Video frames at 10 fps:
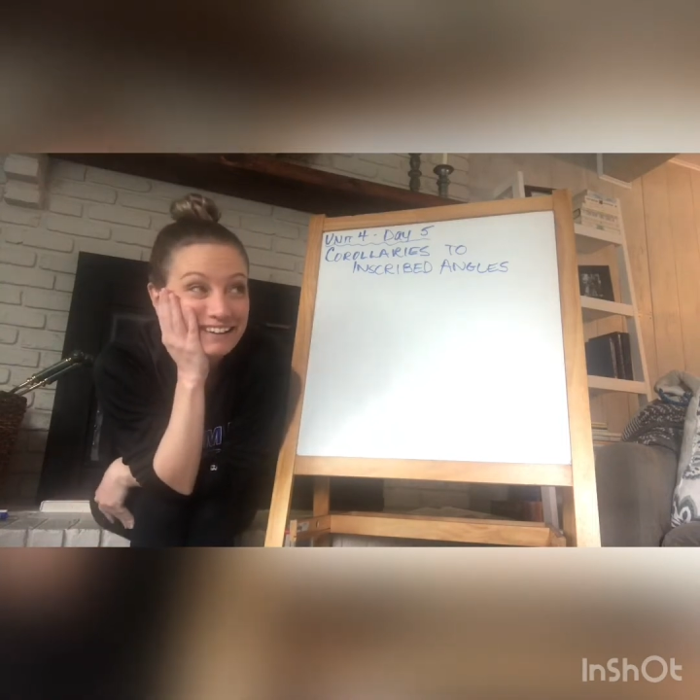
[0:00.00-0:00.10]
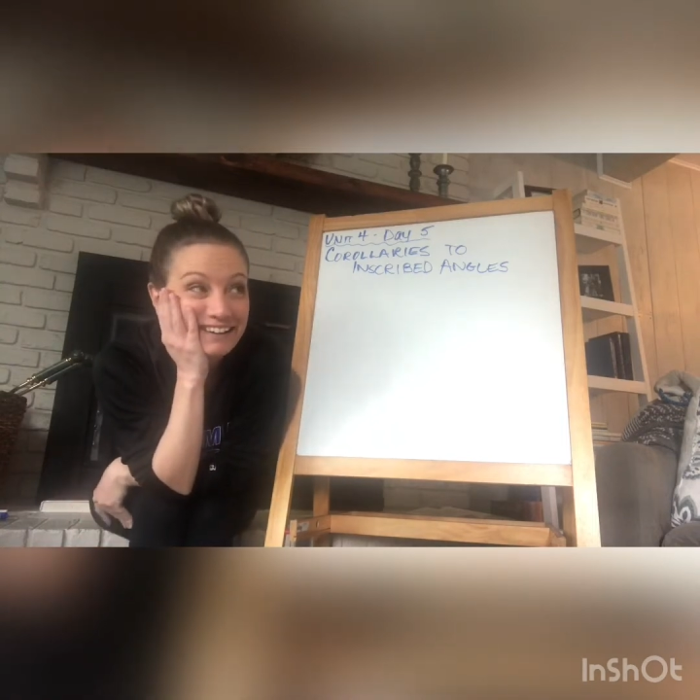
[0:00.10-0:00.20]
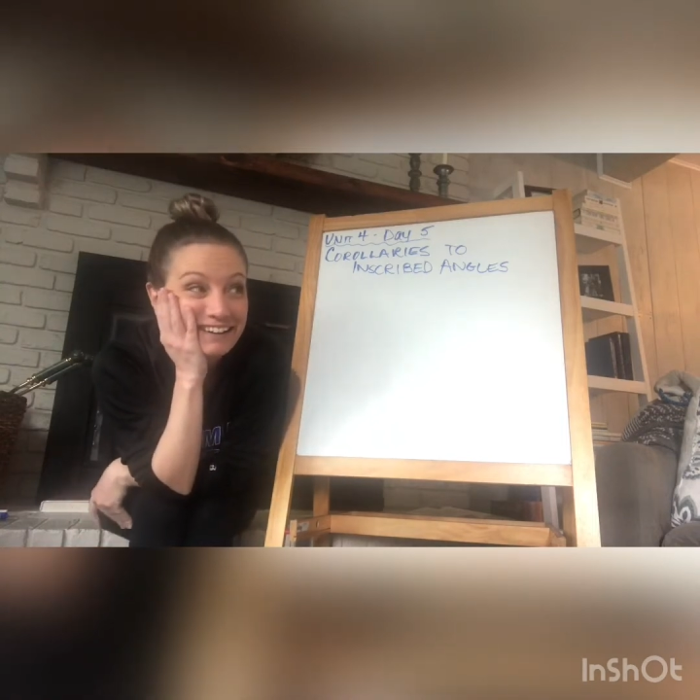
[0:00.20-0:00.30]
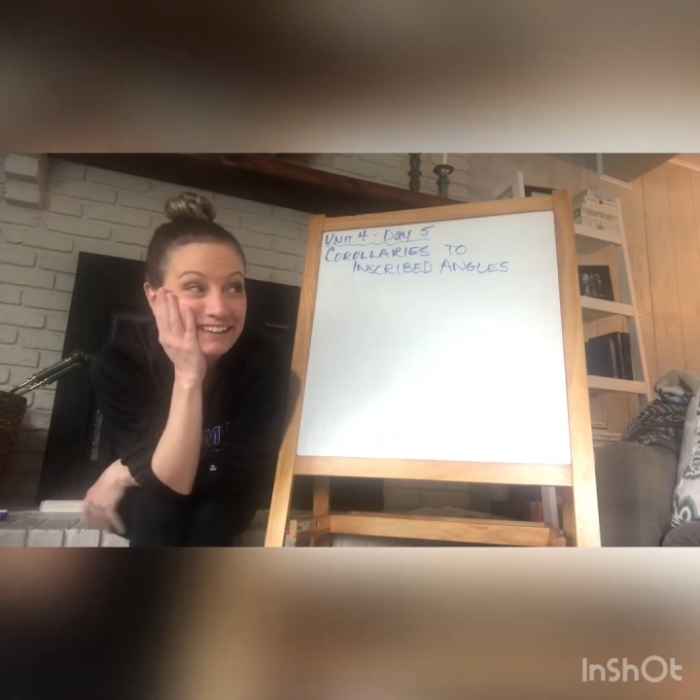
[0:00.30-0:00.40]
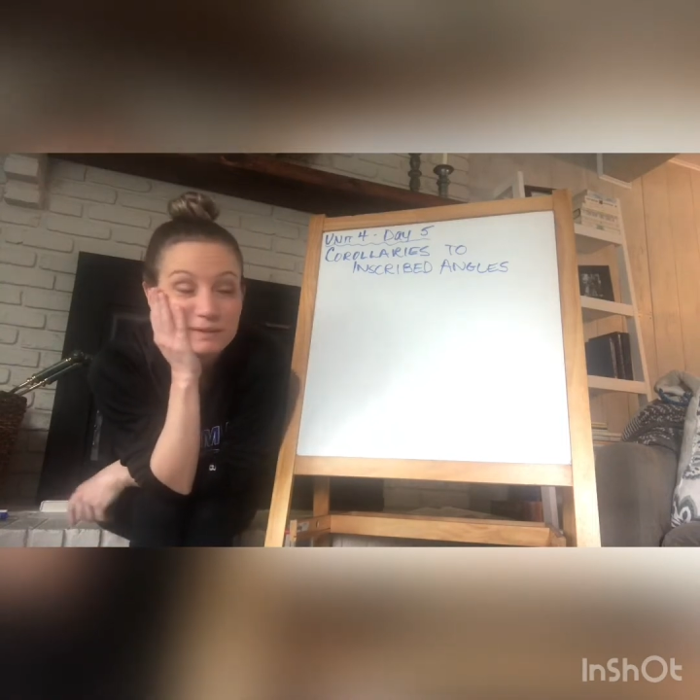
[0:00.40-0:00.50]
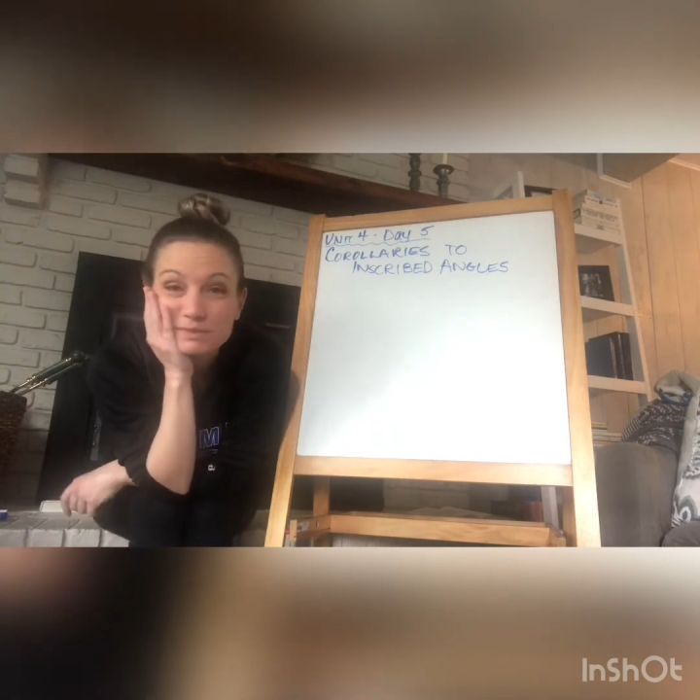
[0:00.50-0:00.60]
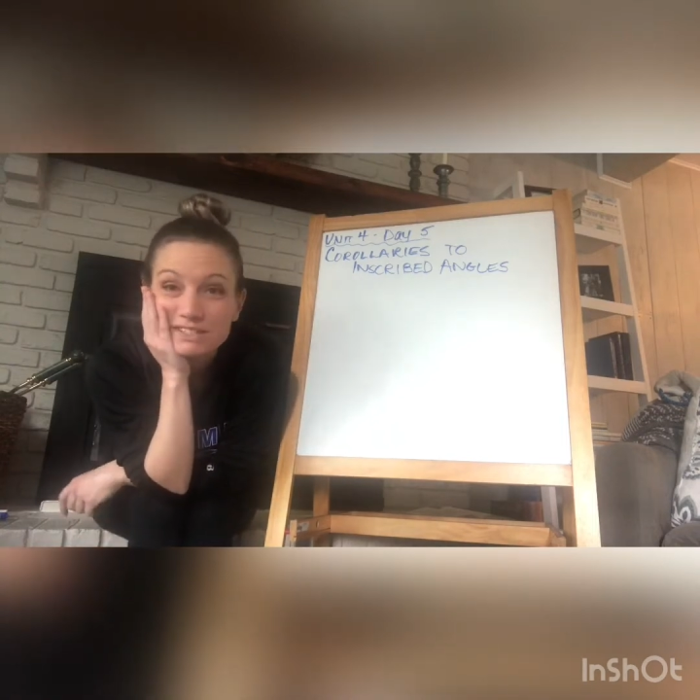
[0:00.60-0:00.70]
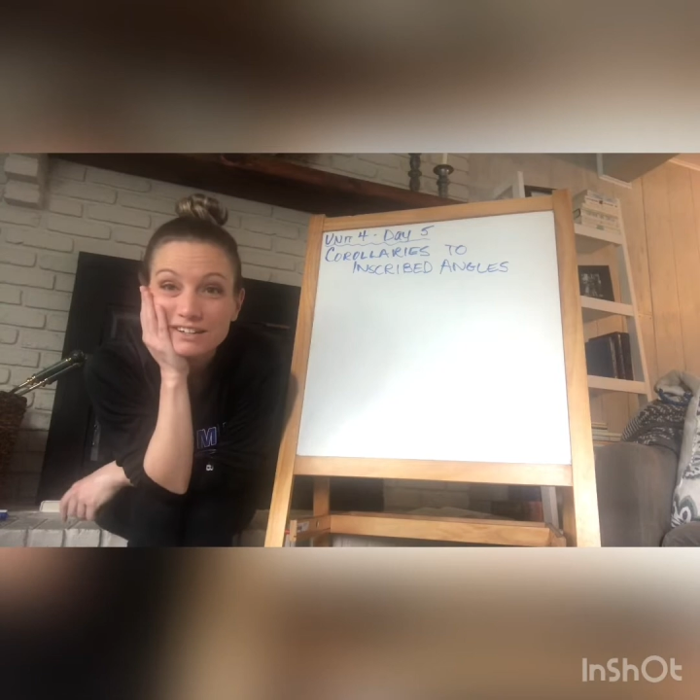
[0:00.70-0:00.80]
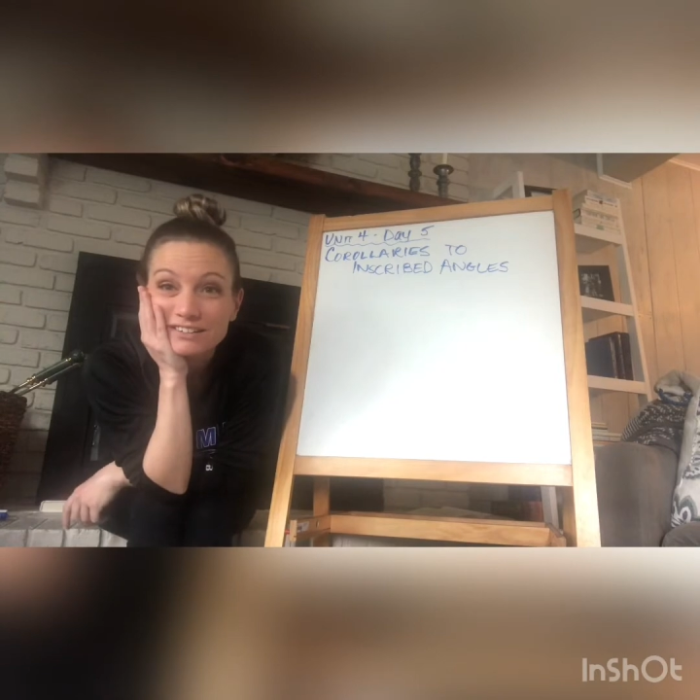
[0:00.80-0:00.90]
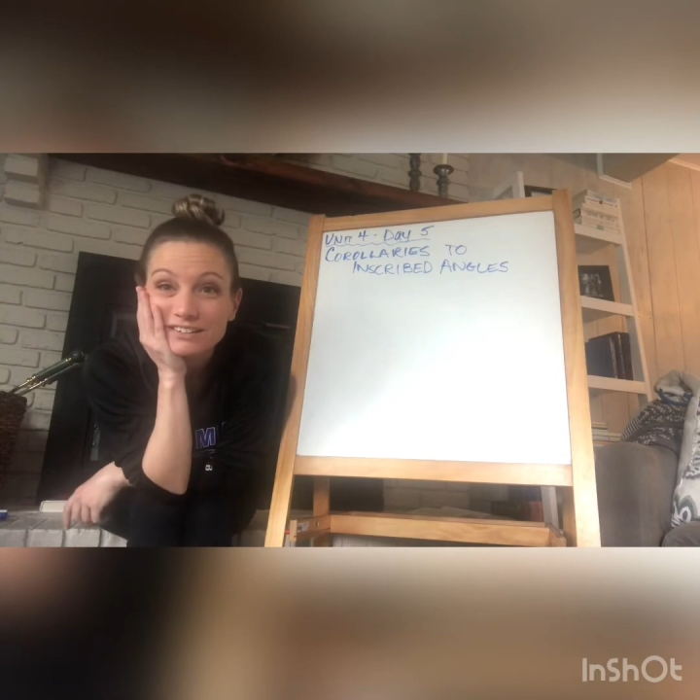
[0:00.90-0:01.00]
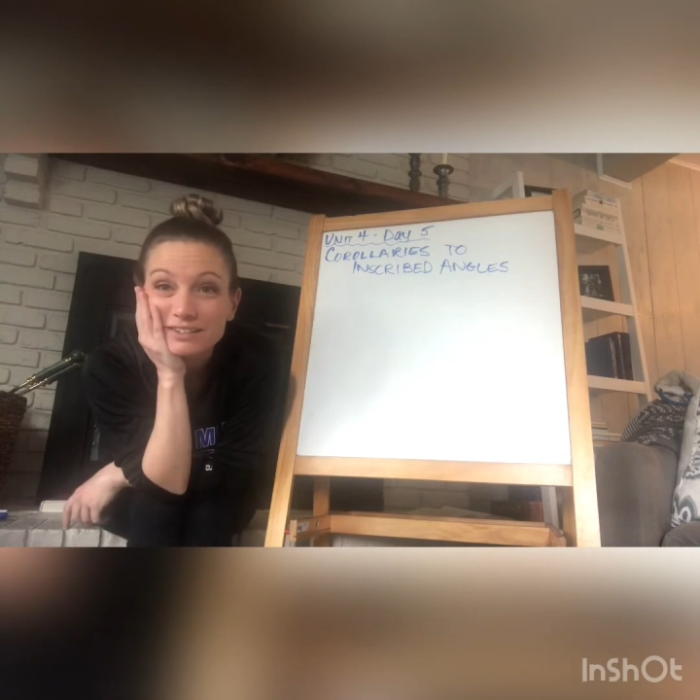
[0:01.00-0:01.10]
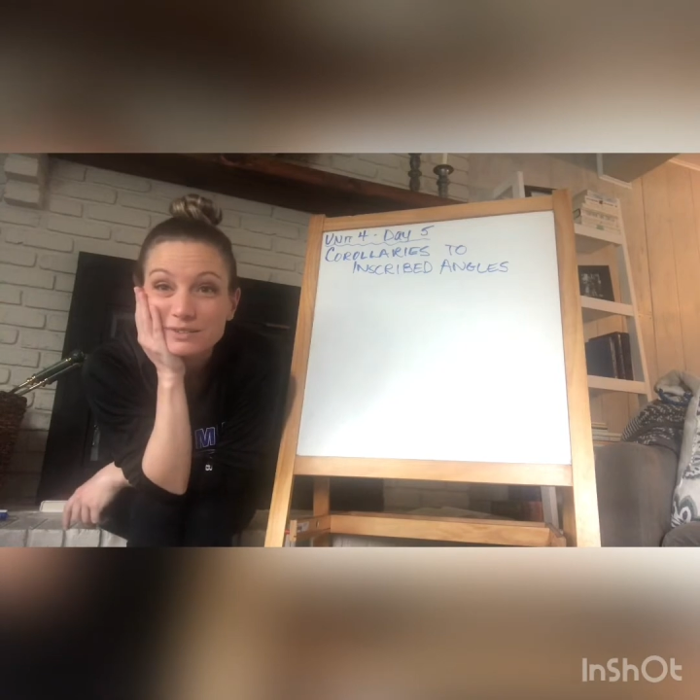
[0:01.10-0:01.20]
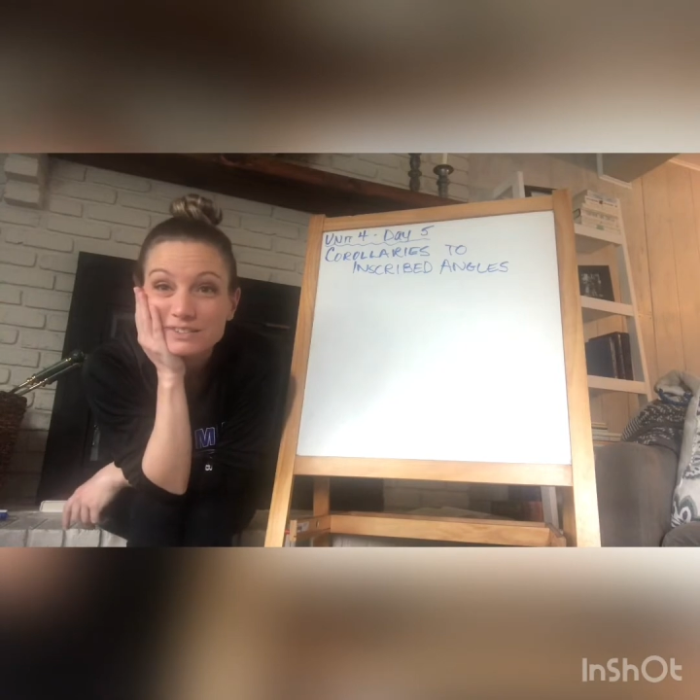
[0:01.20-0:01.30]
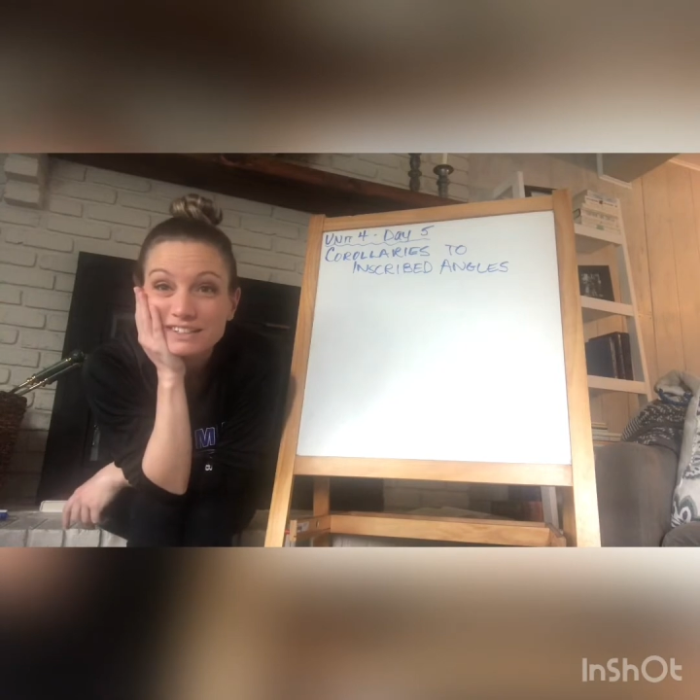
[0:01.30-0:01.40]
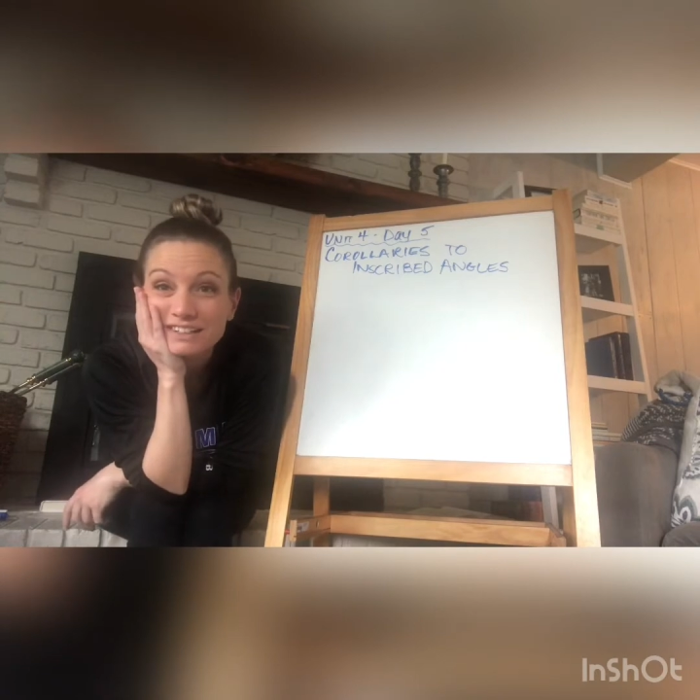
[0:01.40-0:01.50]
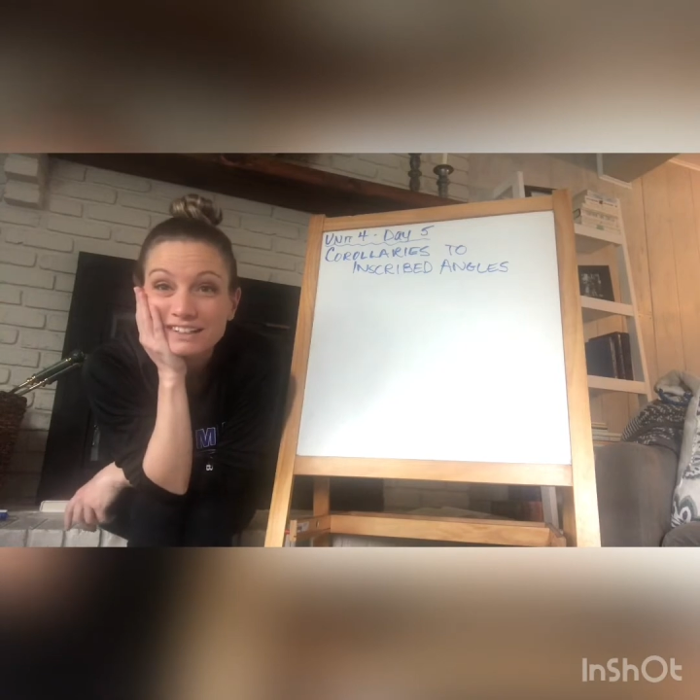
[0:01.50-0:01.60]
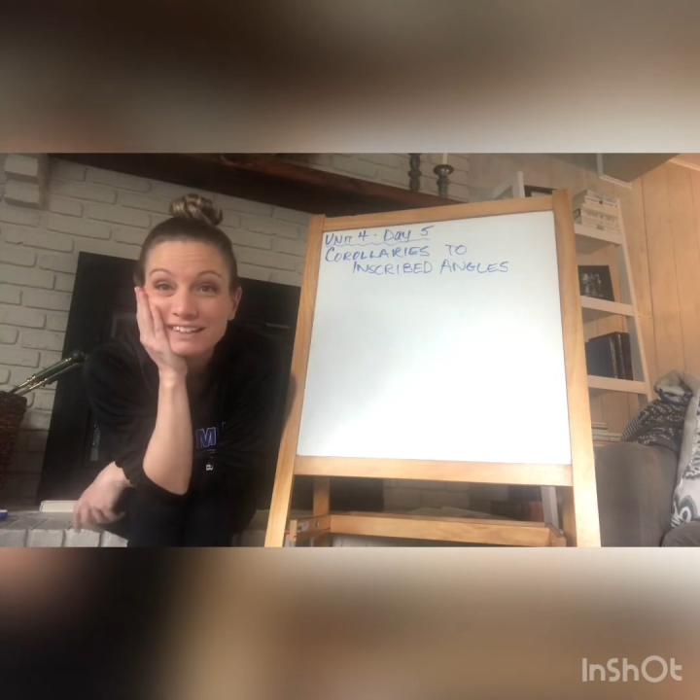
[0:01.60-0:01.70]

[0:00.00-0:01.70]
I think I'm starting to lose it.